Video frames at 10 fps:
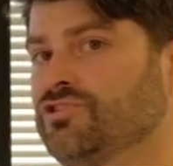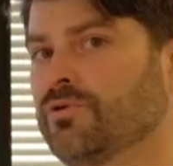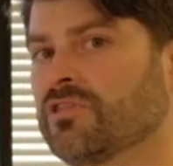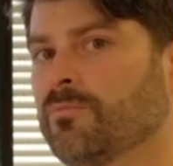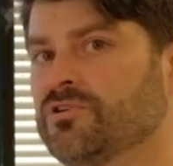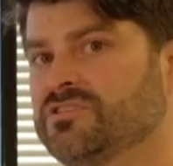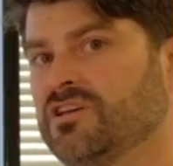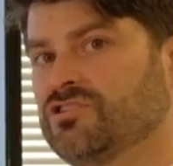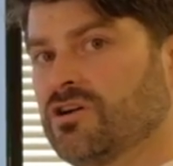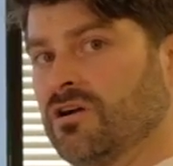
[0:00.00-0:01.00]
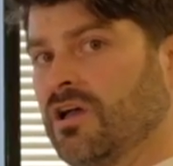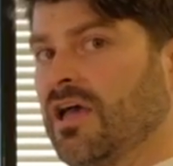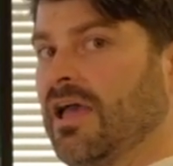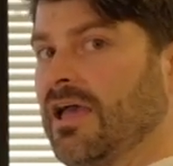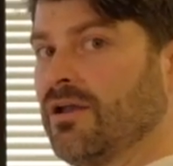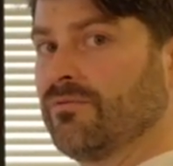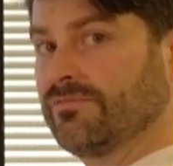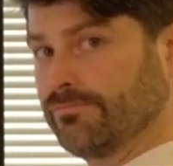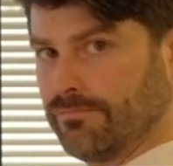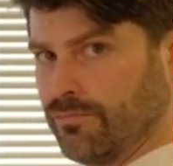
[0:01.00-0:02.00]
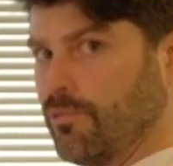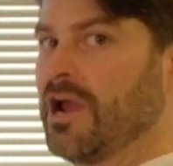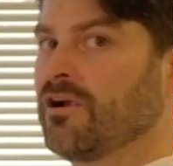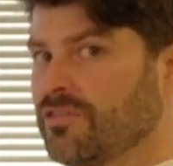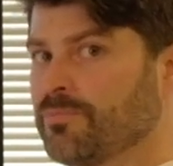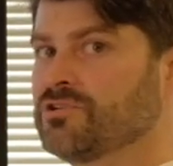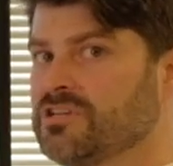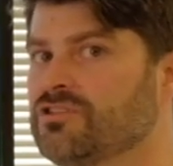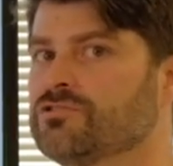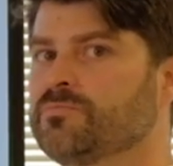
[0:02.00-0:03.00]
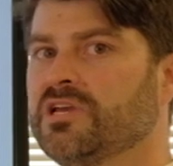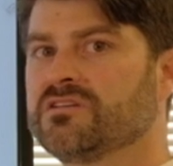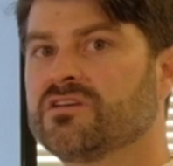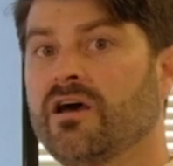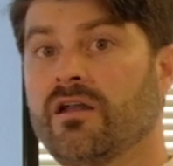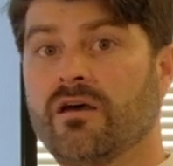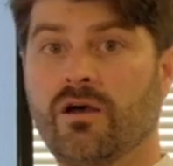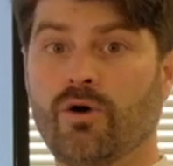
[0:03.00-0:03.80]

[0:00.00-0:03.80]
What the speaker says: doing the procedure and where the procedure is being done,